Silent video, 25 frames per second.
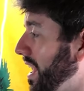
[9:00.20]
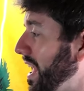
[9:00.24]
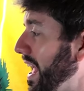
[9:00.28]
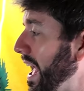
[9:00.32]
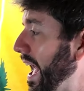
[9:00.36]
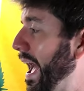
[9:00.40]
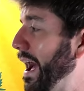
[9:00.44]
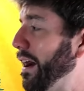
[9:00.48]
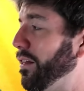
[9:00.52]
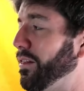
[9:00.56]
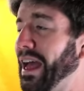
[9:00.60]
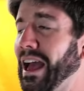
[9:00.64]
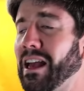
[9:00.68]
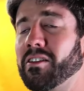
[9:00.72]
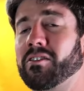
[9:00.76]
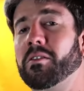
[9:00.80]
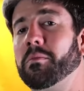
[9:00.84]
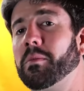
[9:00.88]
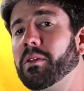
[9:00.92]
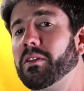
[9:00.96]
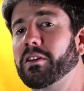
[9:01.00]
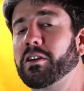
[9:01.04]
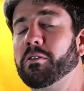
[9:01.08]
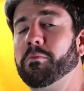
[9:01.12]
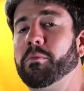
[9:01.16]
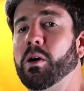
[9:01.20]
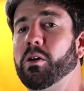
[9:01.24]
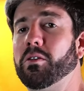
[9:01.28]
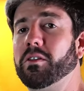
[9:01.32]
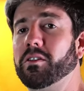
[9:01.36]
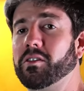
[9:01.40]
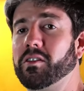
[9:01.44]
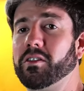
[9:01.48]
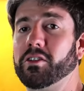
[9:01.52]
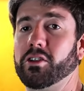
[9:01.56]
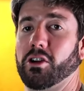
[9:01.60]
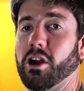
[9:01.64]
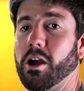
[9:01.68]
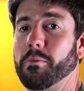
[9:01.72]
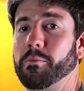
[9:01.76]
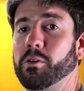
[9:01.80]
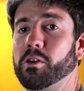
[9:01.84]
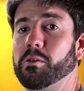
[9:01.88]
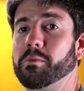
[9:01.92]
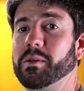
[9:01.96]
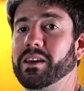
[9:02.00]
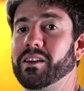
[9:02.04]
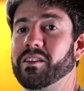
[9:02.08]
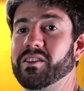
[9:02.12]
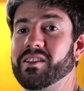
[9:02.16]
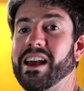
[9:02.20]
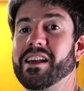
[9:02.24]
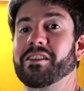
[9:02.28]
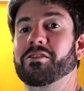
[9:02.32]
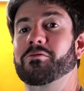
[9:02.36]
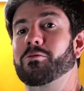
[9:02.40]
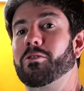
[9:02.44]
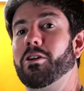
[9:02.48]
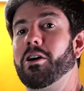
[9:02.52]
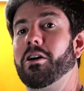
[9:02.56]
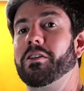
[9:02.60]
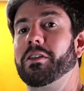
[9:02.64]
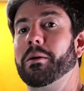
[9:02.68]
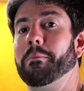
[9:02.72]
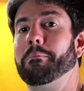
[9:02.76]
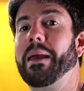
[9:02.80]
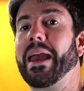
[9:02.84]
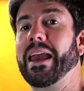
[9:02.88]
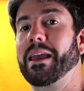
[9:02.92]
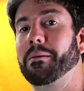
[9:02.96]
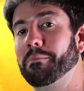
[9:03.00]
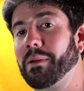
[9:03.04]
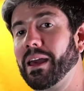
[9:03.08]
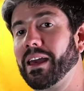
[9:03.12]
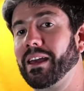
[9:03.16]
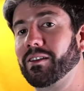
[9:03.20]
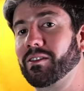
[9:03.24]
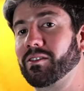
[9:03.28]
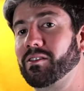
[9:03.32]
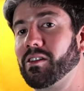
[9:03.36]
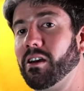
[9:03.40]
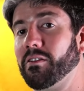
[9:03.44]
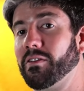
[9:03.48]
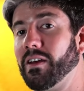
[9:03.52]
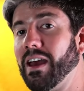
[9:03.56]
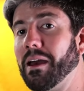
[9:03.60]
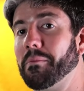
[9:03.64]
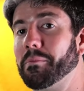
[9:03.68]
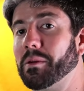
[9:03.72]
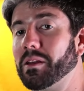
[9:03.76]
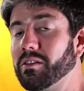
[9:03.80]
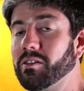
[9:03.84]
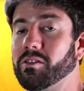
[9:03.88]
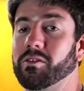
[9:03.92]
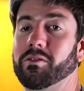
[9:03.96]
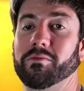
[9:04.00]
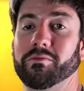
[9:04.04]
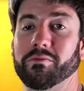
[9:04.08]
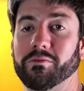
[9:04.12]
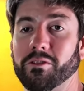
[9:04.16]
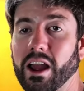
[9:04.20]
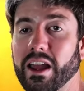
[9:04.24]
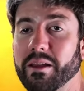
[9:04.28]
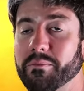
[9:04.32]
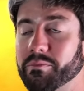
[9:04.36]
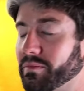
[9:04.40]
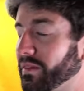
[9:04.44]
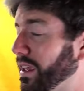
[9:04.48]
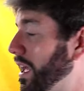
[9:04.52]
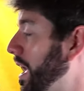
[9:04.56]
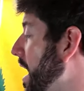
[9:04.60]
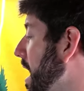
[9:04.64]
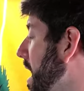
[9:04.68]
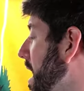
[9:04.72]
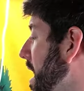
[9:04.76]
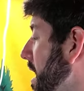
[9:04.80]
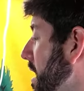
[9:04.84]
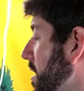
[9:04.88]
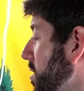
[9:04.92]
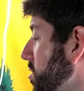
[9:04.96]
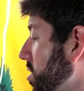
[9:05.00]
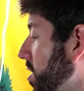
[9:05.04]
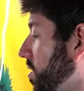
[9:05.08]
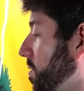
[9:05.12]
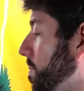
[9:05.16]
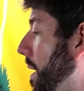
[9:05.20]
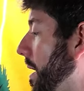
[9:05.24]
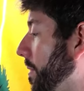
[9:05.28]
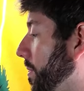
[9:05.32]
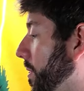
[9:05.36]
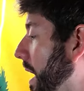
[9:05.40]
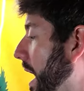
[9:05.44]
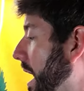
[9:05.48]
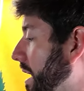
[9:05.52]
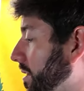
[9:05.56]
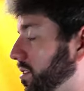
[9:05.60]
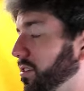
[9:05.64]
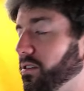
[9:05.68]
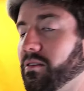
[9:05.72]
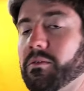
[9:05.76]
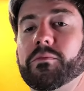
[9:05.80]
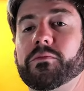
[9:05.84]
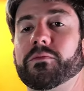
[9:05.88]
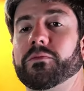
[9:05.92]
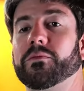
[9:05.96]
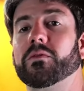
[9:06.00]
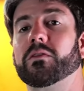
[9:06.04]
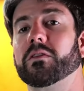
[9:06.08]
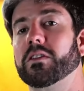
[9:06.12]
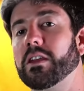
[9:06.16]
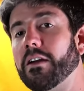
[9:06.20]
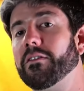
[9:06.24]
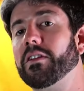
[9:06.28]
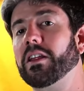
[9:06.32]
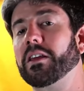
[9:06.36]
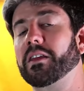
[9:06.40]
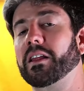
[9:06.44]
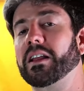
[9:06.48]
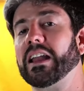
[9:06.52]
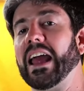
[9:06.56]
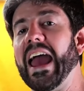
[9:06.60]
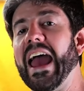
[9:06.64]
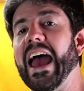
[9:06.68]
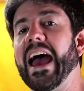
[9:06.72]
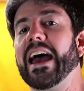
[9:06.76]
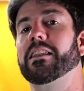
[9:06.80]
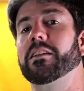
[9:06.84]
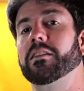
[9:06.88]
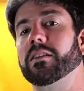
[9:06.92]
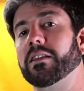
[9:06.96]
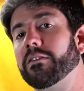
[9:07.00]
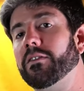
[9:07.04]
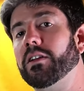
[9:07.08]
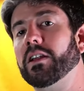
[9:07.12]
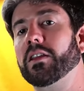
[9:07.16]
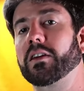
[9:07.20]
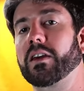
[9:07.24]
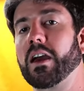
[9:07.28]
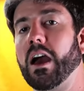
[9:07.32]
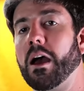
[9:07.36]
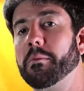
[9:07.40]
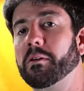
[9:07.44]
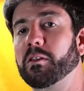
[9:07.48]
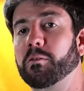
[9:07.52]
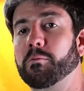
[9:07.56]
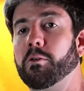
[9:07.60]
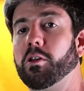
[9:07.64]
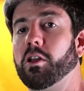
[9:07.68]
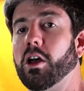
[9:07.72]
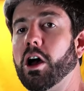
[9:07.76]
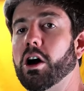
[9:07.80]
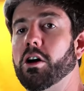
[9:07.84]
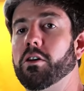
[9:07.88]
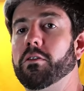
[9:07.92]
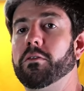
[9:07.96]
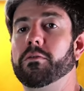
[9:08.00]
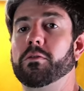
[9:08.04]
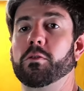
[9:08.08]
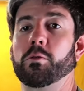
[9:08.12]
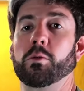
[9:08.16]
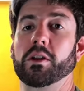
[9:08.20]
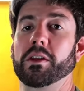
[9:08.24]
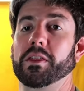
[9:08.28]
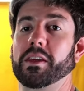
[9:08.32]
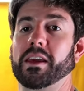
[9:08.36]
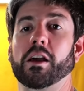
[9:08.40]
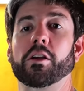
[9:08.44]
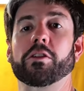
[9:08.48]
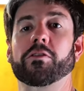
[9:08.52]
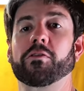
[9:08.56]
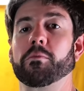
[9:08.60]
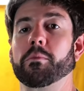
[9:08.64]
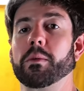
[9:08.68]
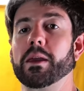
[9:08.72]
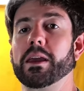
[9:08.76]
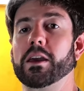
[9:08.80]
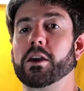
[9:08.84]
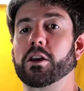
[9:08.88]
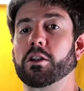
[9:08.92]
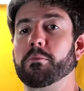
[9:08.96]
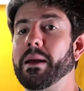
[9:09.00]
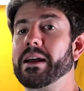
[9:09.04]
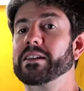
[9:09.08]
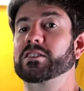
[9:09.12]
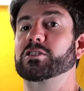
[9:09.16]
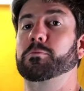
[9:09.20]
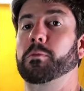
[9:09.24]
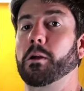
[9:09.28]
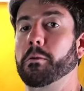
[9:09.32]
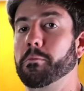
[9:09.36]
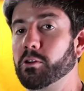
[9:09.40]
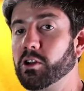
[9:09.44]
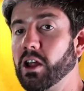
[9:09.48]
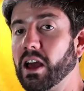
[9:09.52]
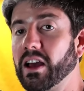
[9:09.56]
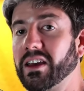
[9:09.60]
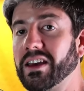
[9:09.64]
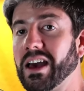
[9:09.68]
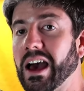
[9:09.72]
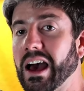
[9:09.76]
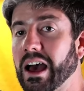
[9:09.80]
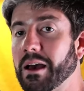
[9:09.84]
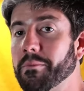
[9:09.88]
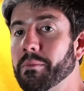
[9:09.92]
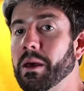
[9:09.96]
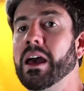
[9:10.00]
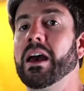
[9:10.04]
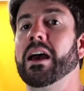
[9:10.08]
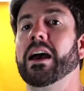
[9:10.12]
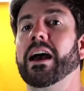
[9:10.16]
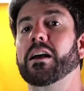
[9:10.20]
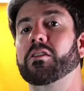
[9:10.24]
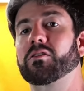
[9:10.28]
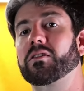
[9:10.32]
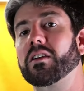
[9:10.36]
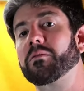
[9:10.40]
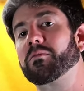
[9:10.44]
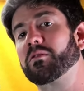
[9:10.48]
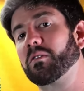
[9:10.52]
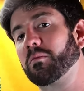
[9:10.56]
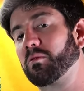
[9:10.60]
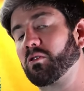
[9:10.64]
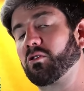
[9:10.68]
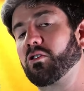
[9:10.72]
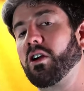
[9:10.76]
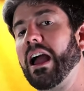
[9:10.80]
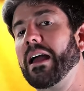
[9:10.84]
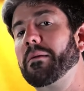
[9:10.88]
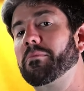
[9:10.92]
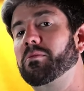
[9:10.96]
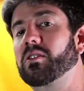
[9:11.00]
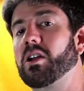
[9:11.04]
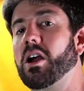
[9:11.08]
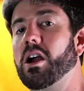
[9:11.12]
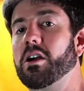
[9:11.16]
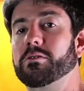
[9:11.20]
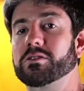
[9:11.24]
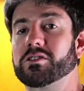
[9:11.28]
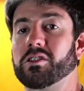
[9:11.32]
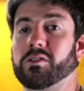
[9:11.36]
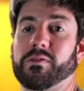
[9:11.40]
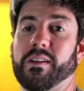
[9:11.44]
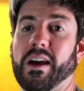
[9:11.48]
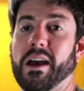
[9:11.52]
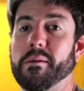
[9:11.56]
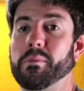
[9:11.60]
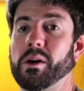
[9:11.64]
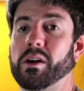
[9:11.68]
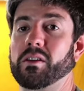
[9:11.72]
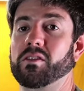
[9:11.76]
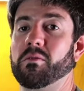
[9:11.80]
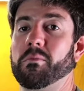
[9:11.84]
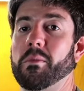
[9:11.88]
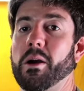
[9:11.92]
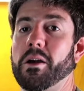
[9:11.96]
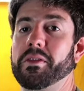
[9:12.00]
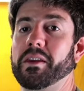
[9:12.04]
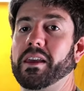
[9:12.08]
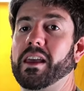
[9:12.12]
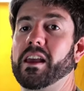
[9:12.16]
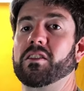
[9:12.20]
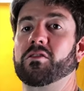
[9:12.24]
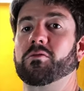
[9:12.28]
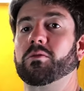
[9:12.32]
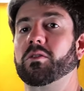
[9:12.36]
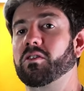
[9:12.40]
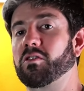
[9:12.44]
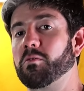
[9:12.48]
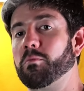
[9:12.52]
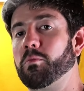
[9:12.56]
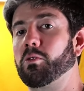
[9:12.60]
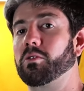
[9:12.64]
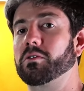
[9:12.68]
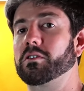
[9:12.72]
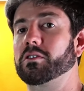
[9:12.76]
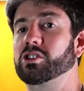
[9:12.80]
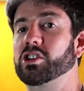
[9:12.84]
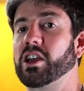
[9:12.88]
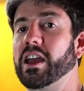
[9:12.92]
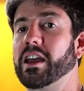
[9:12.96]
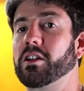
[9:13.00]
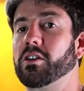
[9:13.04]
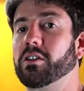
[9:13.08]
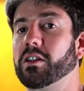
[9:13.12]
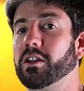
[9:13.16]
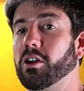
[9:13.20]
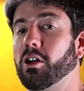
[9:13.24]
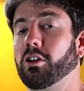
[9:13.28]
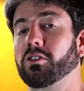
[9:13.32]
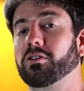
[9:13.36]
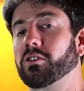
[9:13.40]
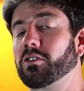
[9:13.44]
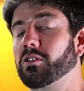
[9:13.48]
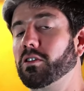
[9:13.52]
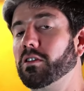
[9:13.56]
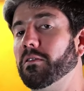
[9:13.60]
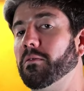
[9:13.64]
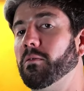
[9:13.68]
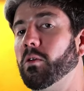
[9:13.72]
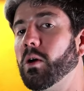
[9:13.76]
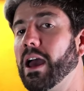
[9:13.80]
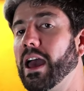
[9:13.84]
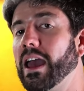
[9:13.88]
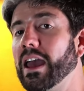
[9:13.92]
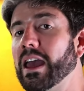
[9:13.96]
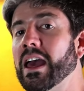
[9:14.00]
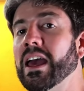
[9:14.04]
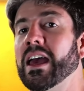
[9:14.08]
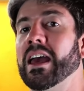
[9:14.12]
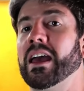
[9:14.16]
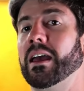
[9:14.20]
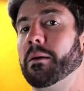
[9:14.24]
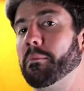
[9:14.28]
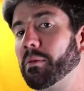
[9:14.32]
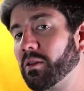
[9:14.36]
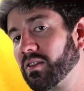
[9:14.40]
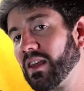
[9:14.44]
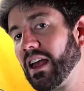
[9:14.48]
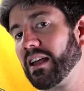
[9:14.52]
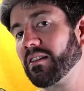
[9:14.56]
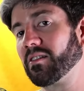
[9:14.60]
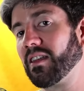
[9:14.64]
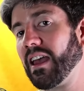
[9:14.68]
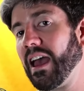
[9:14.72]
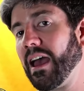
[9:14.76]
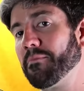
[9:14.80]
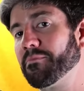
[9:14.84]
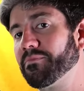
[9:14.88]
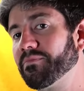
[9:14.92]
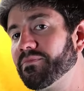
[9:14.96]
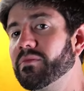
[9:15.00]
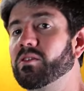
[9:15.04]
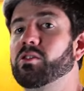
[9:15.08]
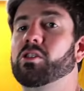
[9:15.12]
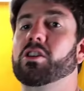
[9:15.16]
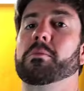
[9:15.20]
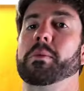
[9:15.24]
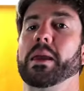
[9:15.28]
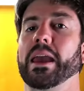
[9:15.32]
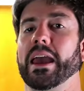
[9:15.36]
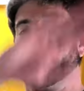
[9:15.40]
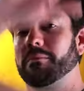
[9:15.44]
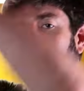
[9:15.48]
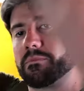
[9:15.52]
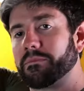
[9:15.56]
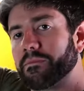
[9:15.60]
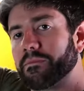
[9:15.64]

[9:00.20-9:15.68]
outlast some of the components in your upper because that's where all the bang bang stuff happens, right? Just my thoughts. If you have anything to add, leave it in the comments below. If you want anything else from me, go to magicprepper.com. I also have Subscribestar, which is $5 a month in case you want to support the channel in an alternative way. And besides that, it's going to be it